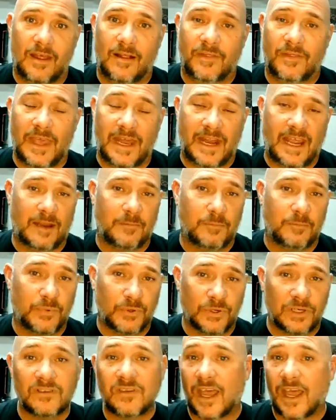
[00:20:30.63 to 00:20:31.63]
that had
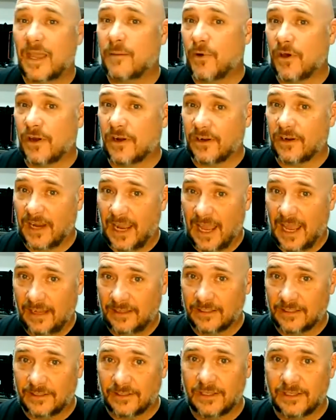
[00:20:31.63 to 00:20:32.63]
booked time on our
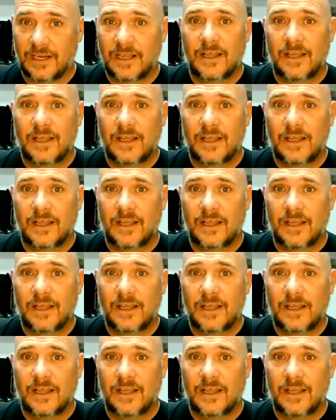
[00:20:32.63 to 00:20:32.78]
calendar